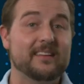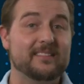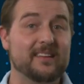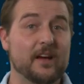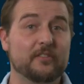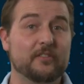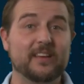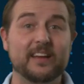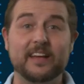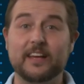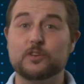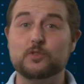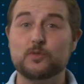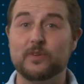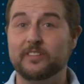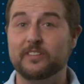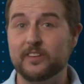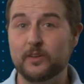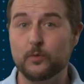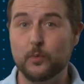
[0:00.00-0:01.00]
It sounds like an
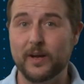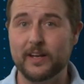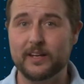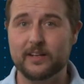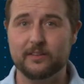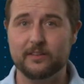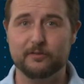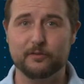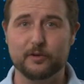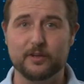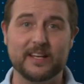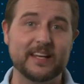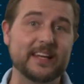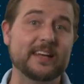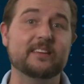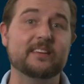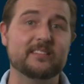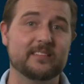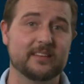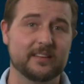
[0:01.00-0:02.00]
interesting way to convert an
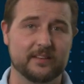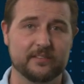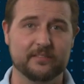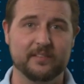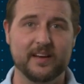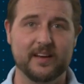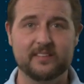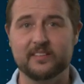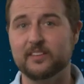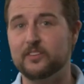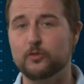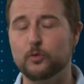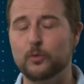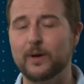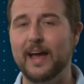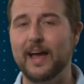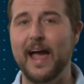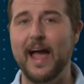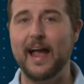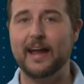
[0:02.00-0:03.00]
e-cig device into
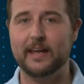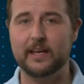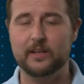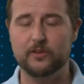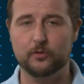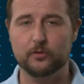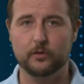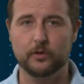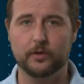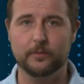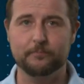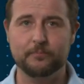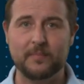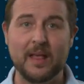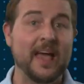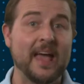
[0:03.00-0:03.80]
a hacking tool.